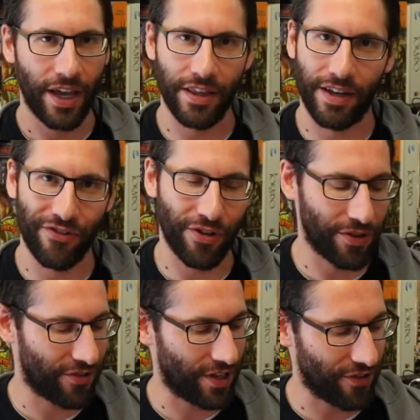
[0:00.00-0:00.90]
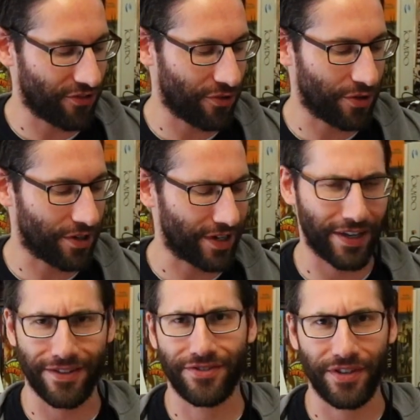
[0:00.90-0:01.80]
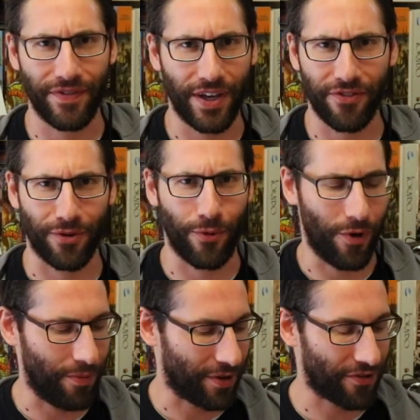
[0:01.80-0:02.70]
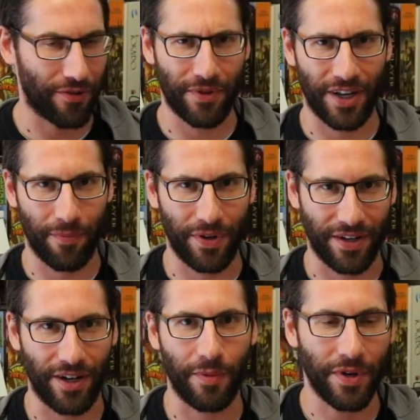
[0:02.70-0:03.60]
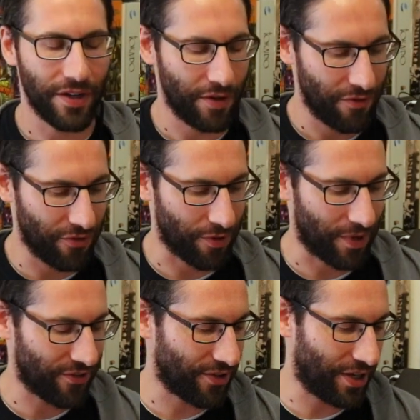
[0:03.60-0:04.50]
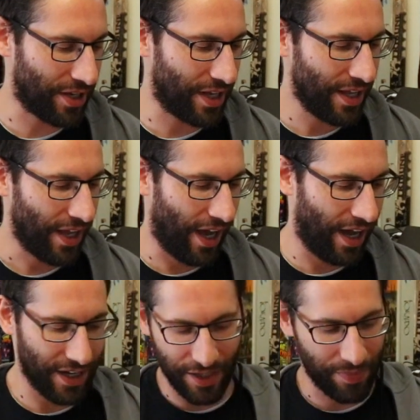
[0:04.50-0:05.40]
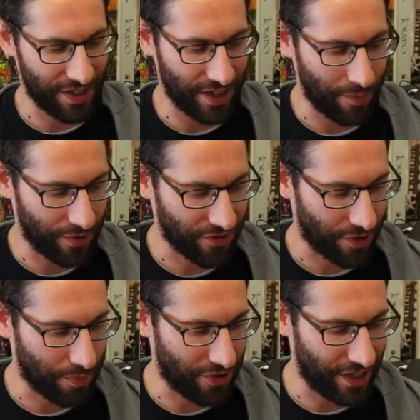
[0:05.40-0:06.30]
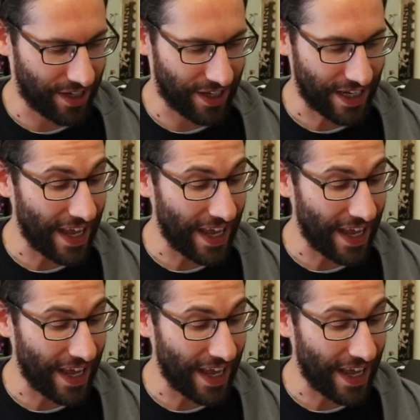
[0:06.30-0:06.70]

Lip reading: And then I saw this at a store, like a CVS or Walmart or something, and I picked it up for my son, and he picked it up and we started playing it.